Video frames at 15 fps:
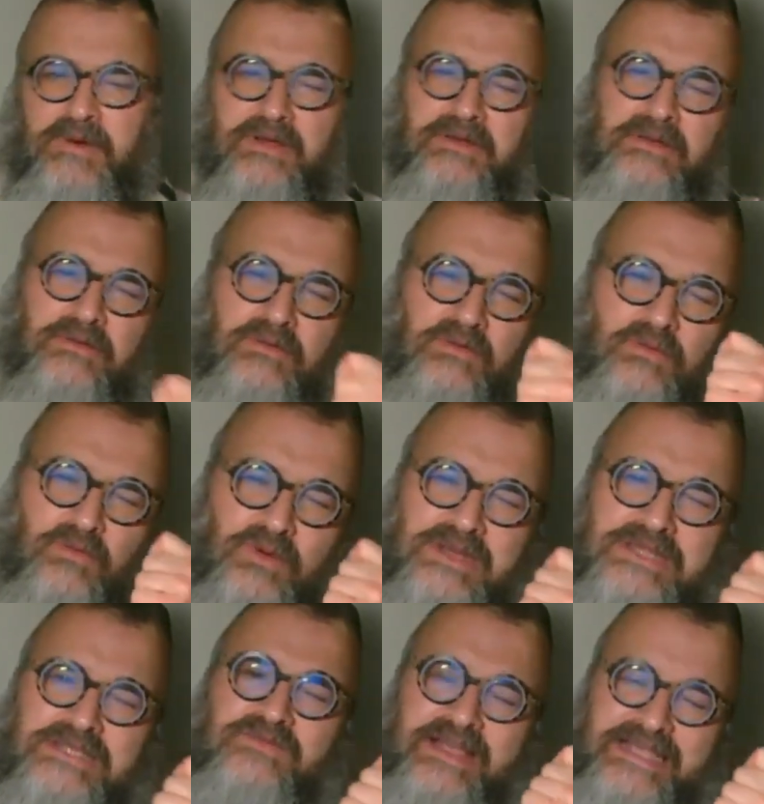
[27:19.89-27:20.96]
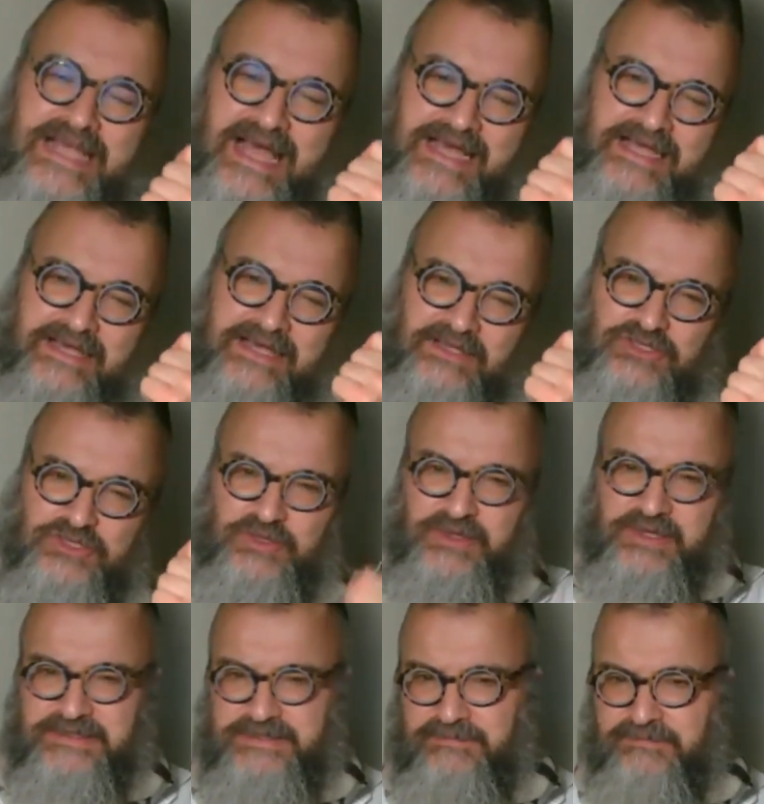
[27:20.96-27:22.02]
But what is vayakel in
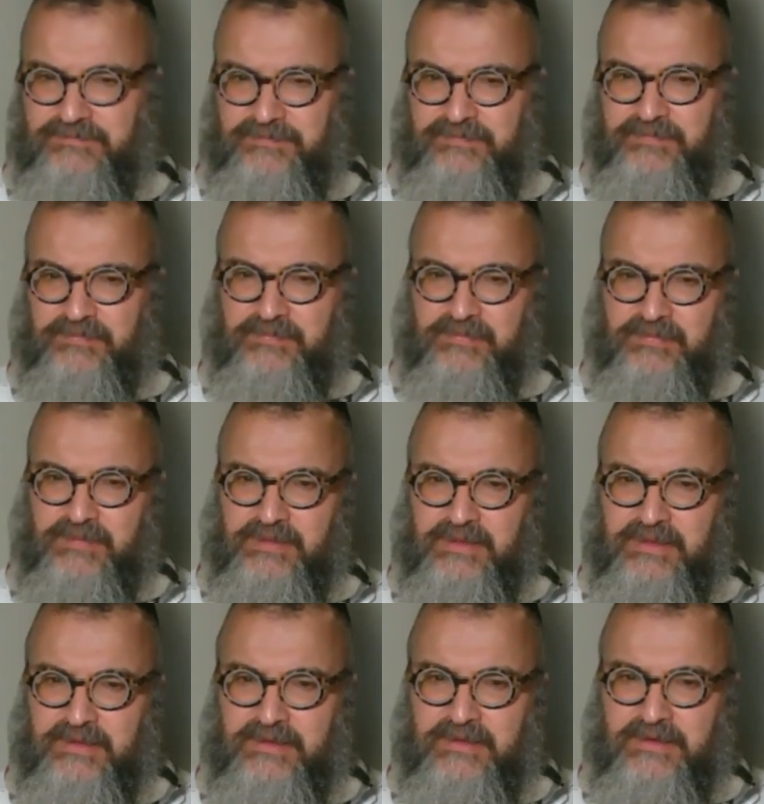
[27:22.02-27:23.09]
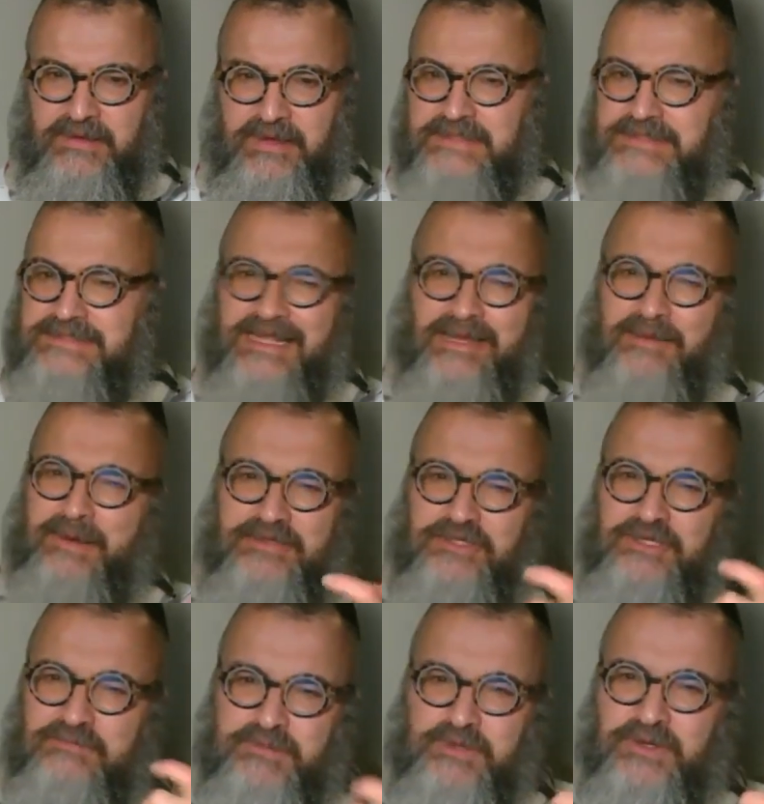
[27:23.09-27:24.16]
Judaism? It's not
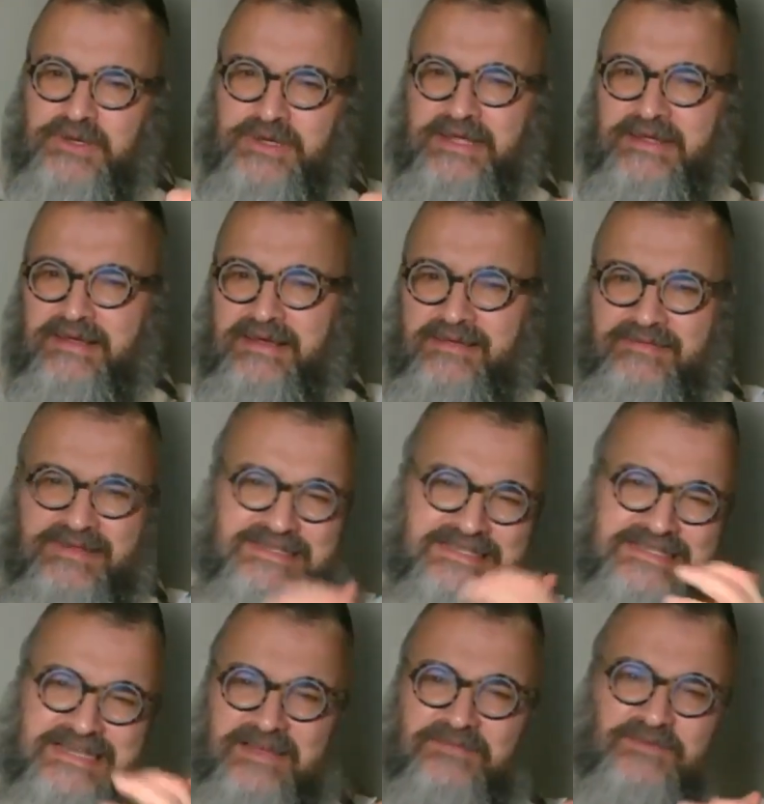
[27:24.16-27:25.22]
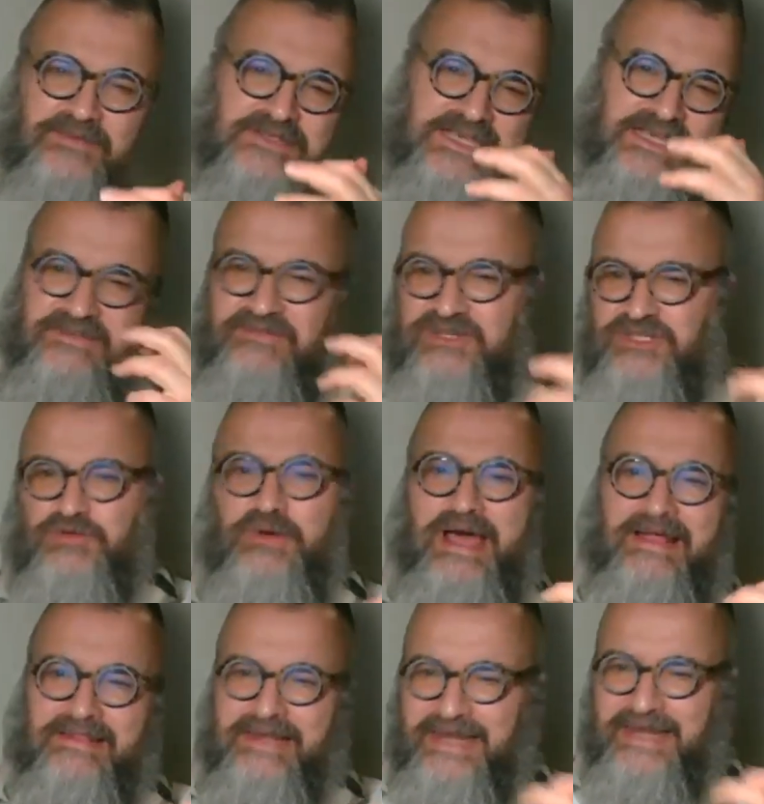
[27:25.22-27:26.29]
about community that stifles
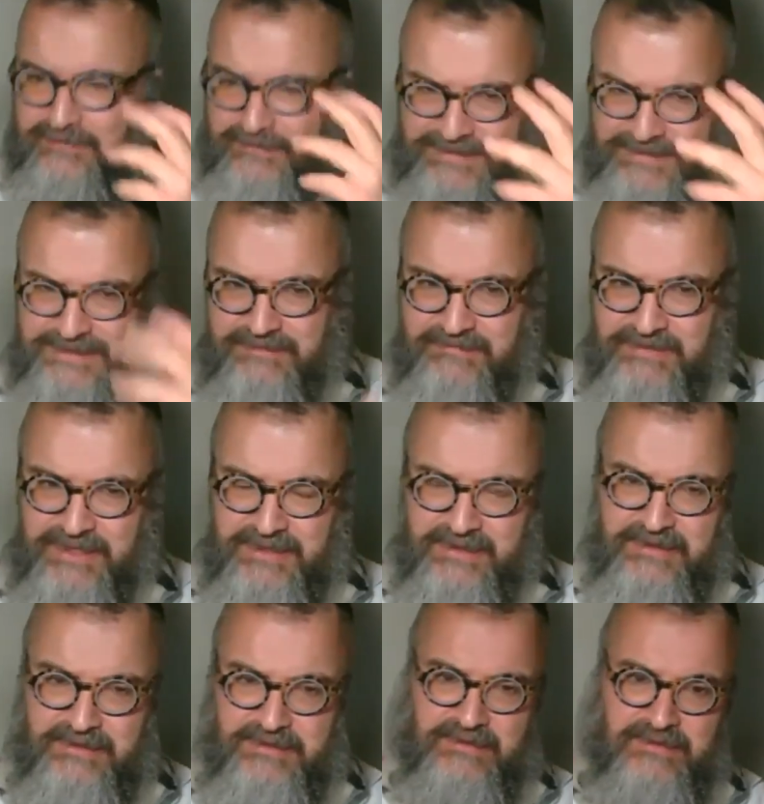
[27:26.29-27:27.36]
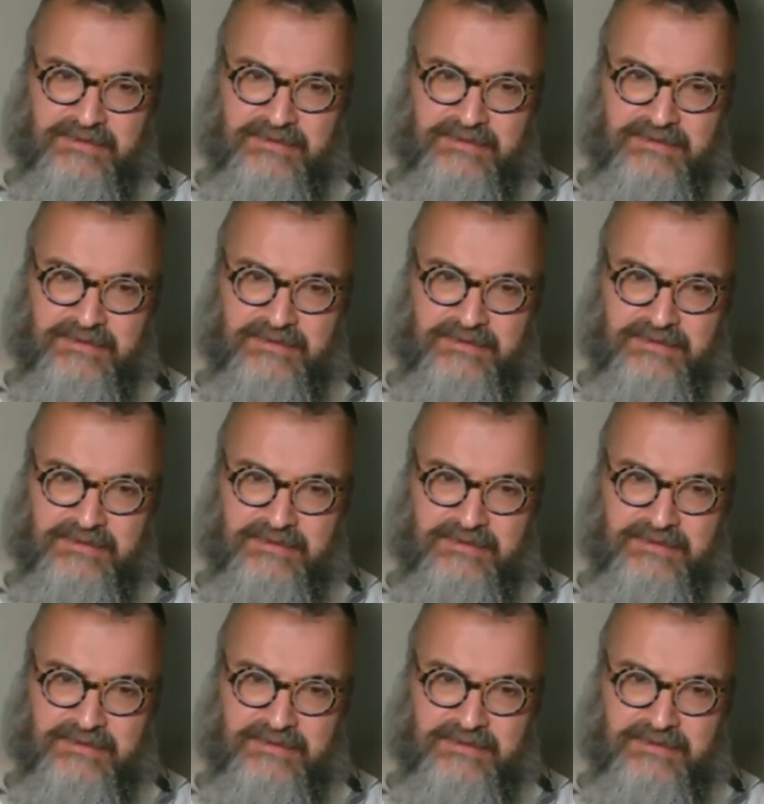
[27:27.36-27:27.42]
individuality and creativity.